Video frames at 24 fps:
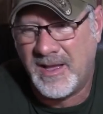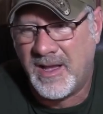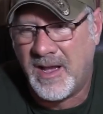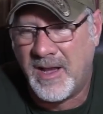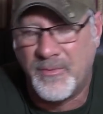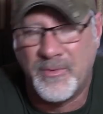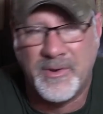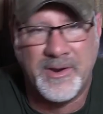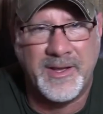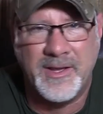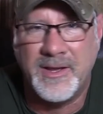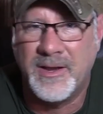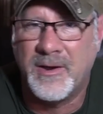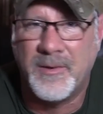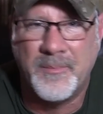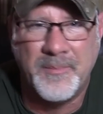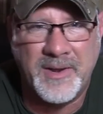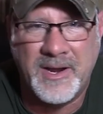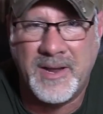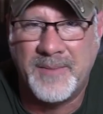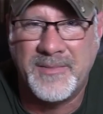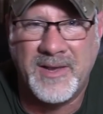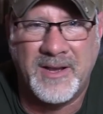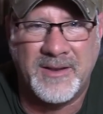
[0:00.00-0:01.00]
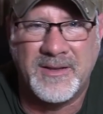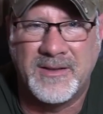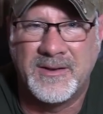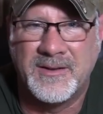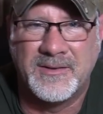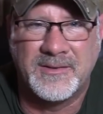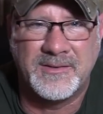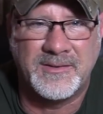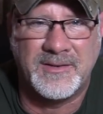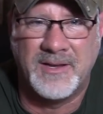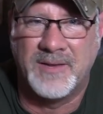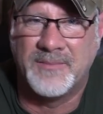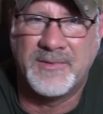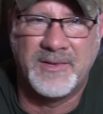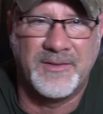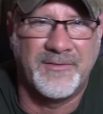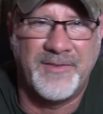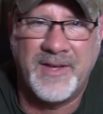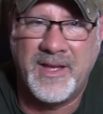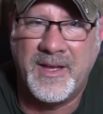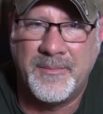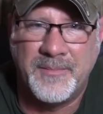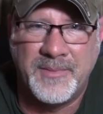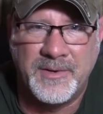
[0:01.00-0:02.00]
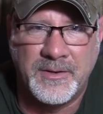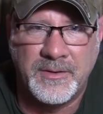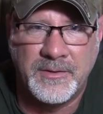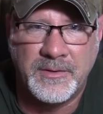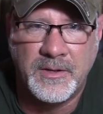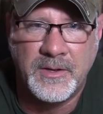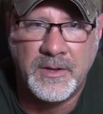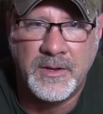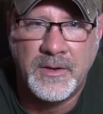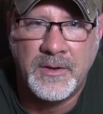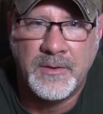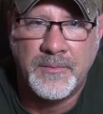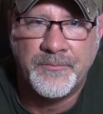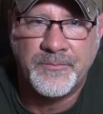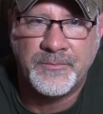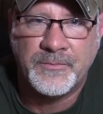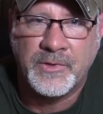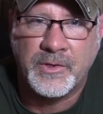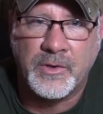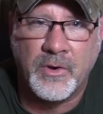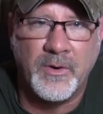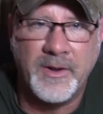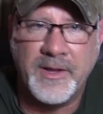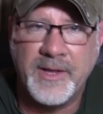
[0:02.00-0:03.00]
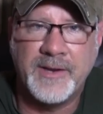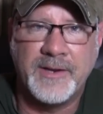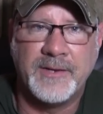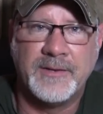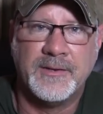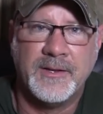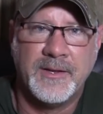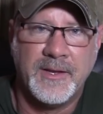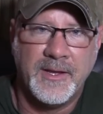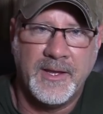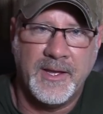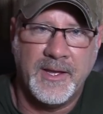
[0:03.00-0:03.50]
I want to help, but I'm not going to come to the van build. Go ahead and